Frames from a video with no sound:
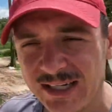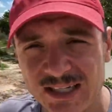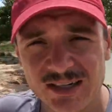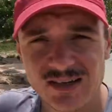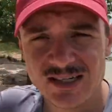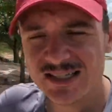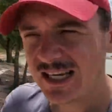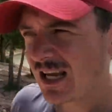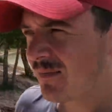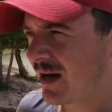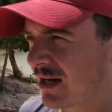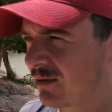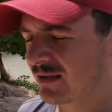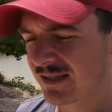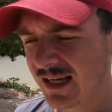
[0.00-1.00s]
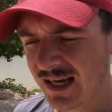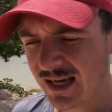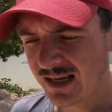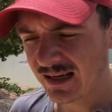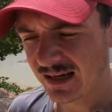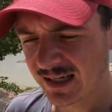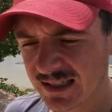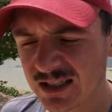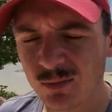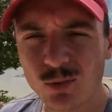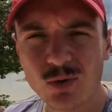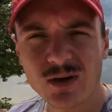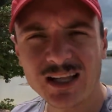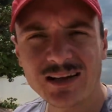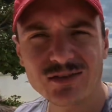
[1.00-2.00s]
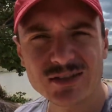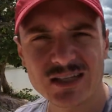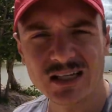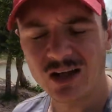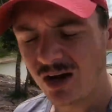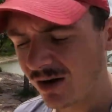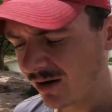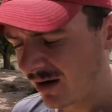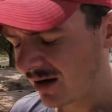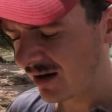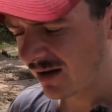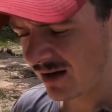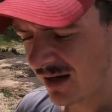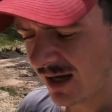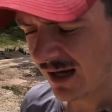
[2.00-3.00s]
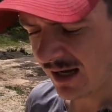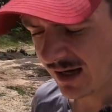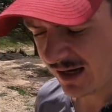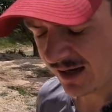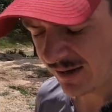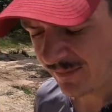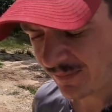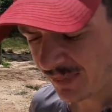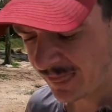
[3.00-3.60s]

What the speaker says: didn't know the sandbank was there. I guess the water levels are low, because